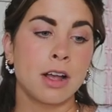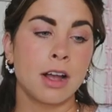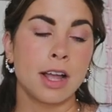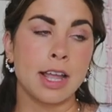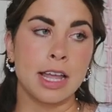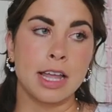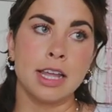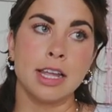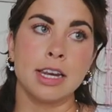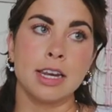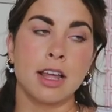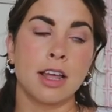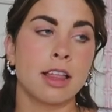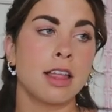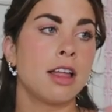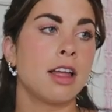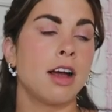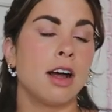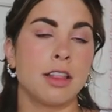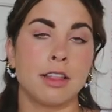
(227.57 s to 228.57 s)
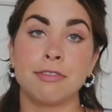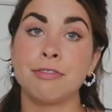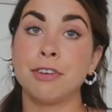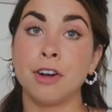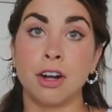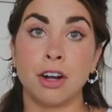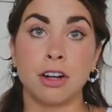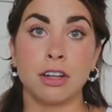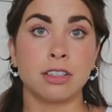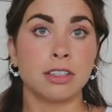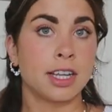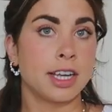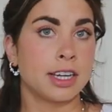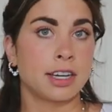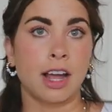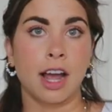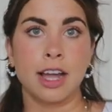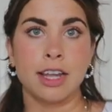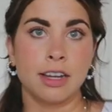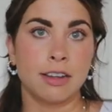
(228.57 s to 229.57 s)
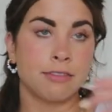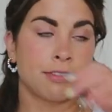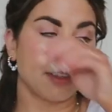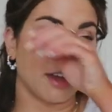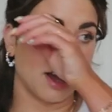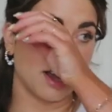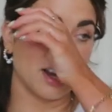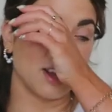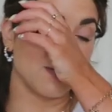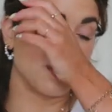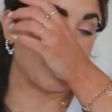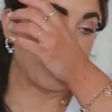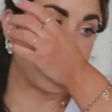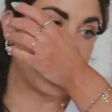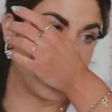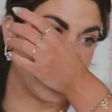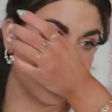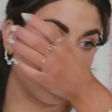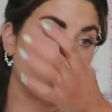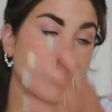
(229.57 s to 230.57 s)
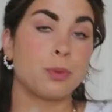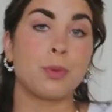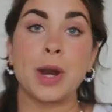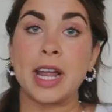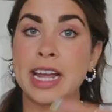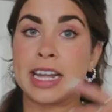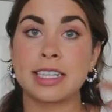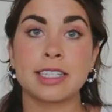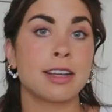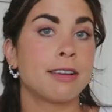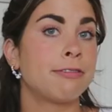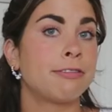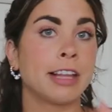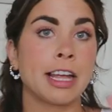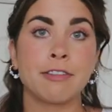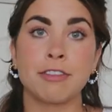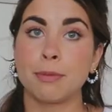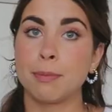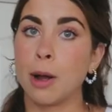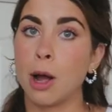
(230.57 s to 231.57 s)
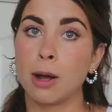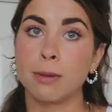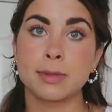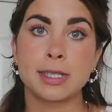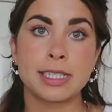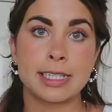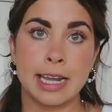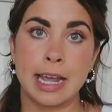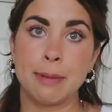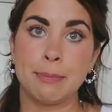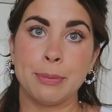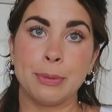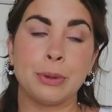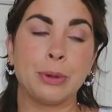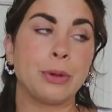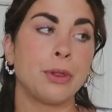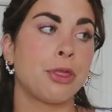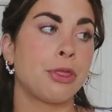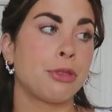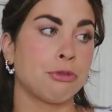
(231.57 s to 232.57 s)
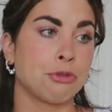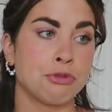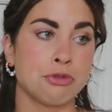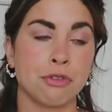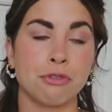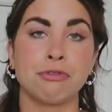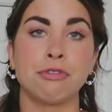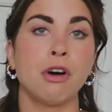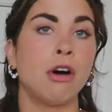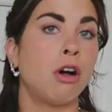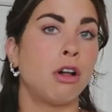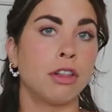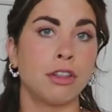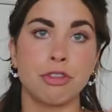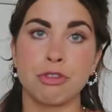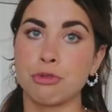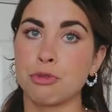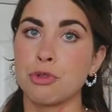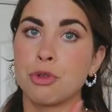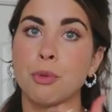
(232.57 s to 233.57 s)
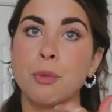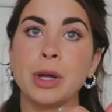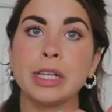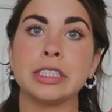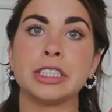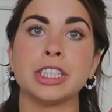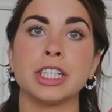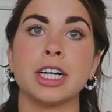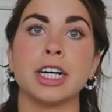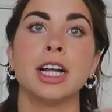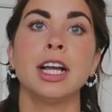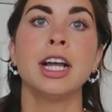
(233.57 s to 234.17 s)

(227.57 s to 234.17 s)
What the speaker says: in the fall and kind of thought it would be a great flavor bomb staple through the fall and through the winter.